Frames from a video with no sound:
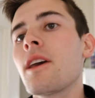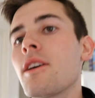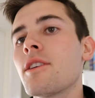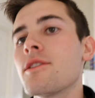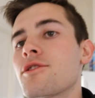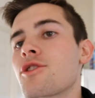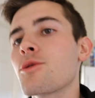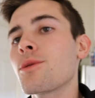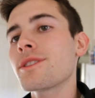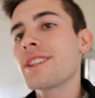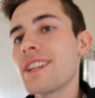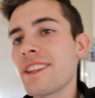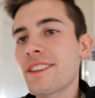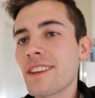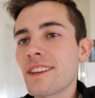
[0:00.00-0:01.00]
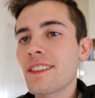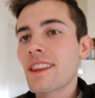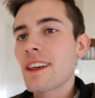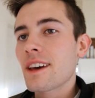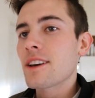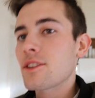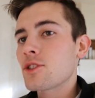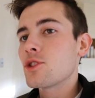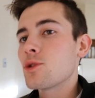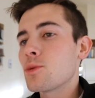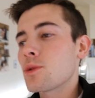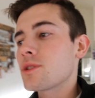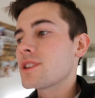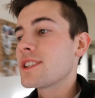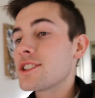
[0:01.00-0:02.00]
So one key thing that you
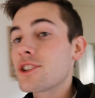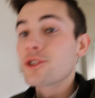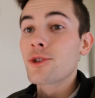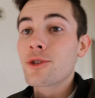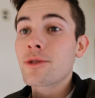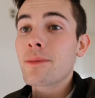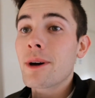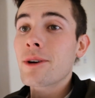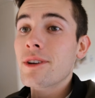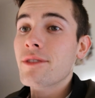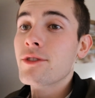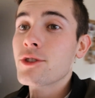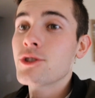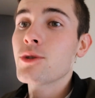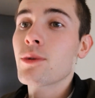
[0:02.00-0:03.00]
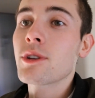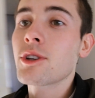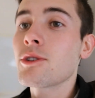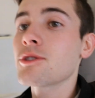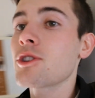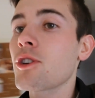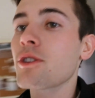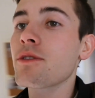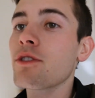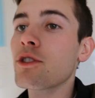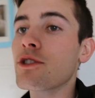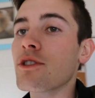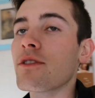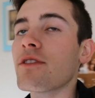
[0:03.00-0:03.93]
will need to learn about if you do want to go into